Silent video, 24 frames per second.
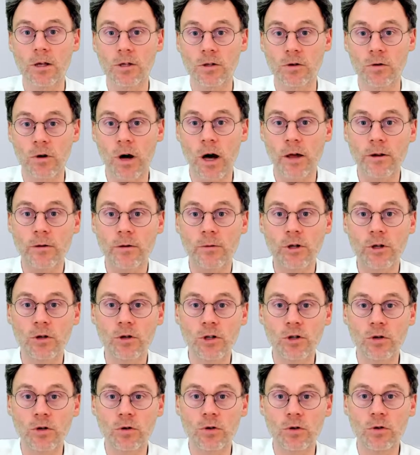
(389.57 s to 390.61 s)
Rather, what you
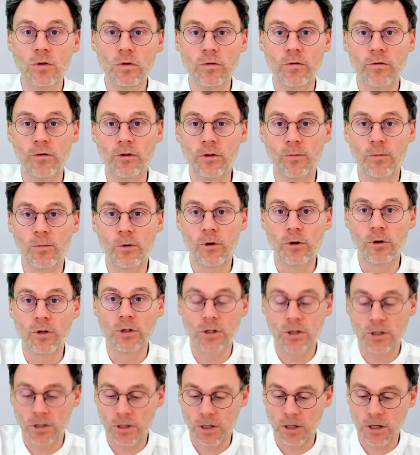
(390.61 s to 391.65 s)
should do for the
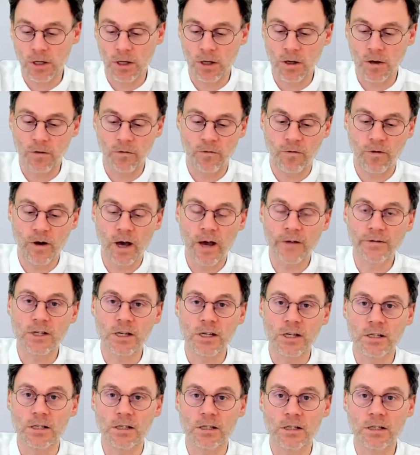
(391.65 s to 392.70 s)
points 5,
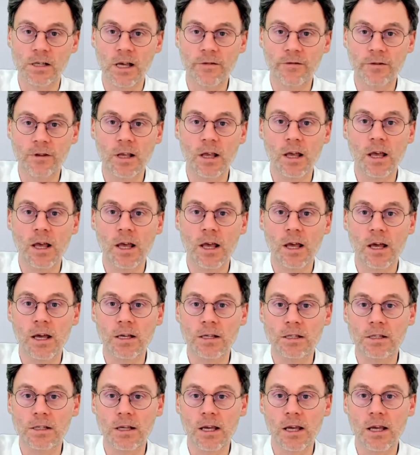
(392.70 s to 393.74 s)
6, and 7 is
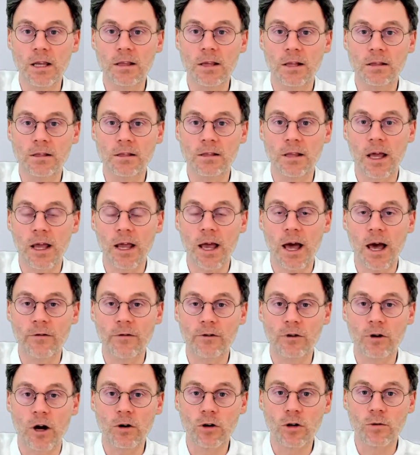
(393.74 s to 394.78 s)
say that they have an
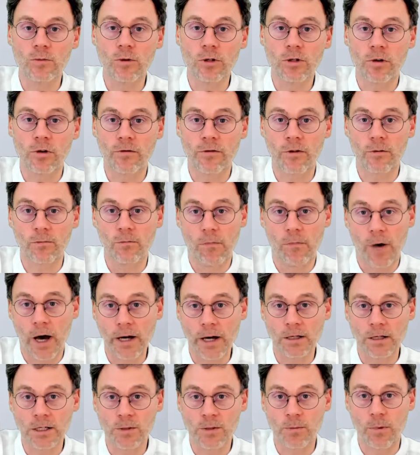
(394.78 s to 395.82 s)
argument of
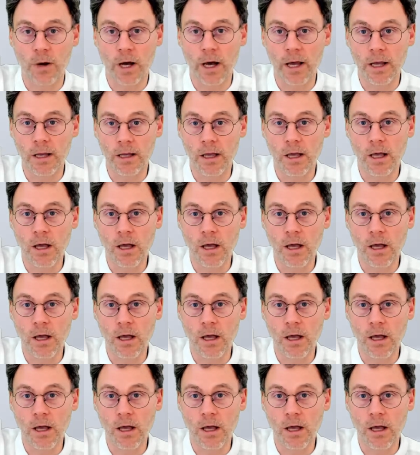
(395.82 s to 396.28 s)
minus pi,